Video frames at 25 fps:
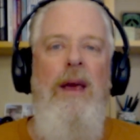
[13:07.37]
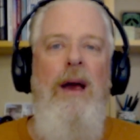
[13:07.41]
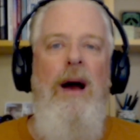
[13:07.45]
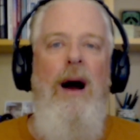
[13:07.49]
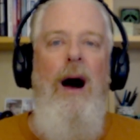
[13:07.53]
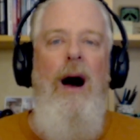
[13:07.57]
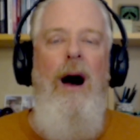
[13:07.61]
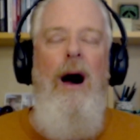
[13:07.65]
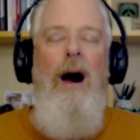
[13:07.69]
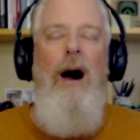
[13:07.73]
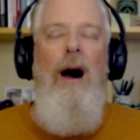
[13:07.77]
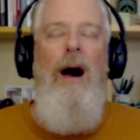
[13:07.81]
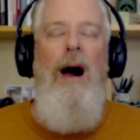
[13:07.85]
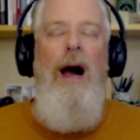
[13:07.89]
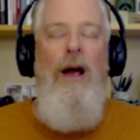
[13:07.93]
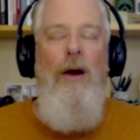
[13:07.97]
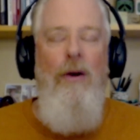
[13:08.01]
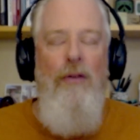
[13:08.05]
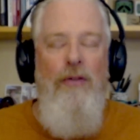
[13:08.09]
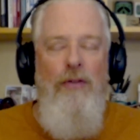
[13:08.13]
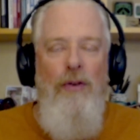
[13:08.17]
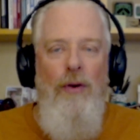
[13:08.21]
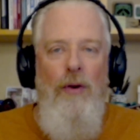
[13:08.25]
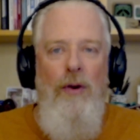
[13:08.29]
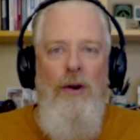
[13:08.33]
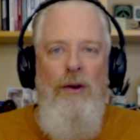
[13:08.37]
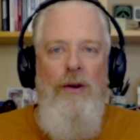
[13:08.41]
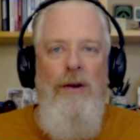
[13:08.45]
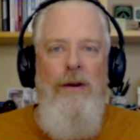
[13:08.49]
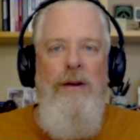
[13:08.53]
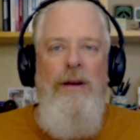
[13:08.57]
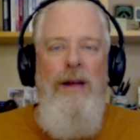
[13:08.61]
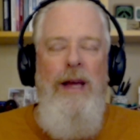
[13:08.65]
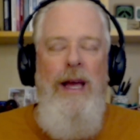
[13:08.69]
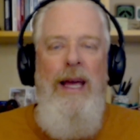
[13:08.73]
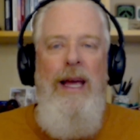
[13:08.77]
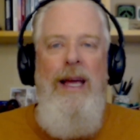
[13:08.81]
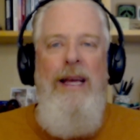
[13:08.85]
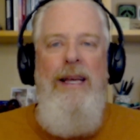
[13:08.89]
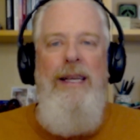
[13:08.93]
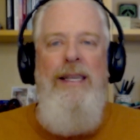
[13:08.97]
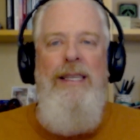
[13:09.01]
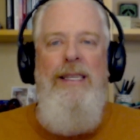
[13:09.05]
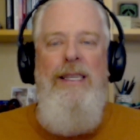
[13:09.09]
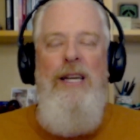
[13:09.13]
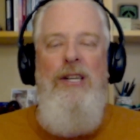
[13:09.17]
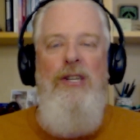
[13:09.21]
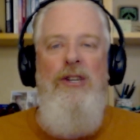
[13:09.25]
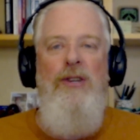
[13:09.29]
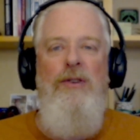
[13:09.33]
I also heard a
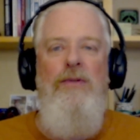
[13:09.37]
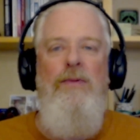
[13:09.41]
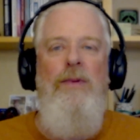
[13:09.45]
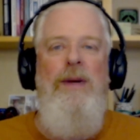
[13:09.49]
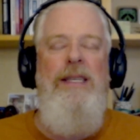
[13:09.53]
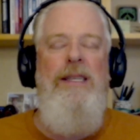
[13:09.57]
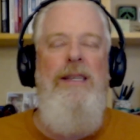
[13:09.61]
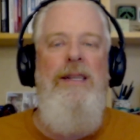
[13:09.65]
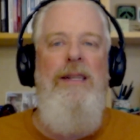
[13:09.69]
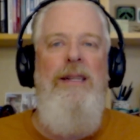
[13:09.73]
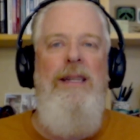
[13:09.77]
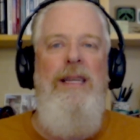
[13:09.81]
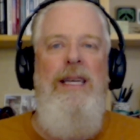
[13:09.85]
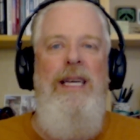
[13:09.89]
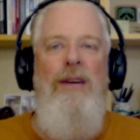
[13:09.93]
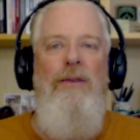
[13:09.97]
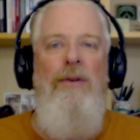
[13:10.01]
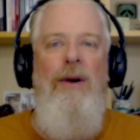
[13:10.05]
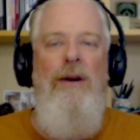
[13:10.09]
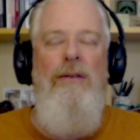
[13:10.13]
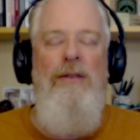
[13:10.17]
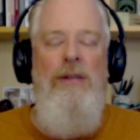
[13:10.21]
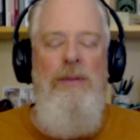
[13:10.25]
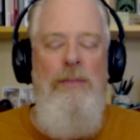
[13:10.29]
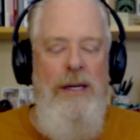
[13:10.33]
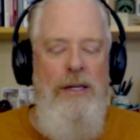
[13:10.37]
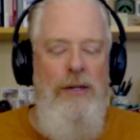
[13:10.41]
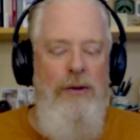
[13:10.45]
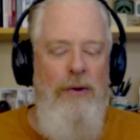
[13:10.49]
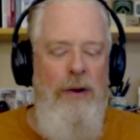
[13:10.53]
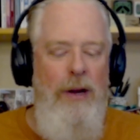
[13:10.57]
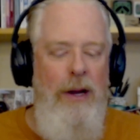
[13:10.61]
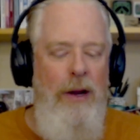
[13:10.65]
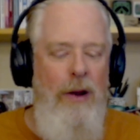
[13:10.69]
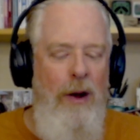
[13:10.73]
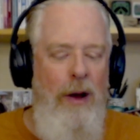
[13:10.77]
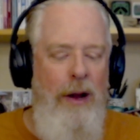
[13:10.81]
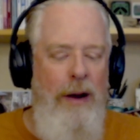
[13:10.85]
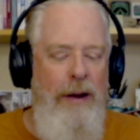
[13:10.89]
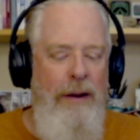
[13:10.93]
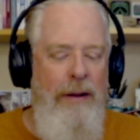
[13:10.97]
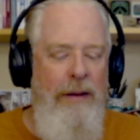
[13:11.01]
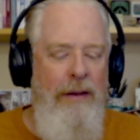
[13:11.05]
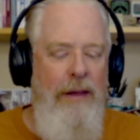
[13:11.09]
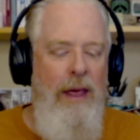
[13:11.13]
session recently where I was mentoring on,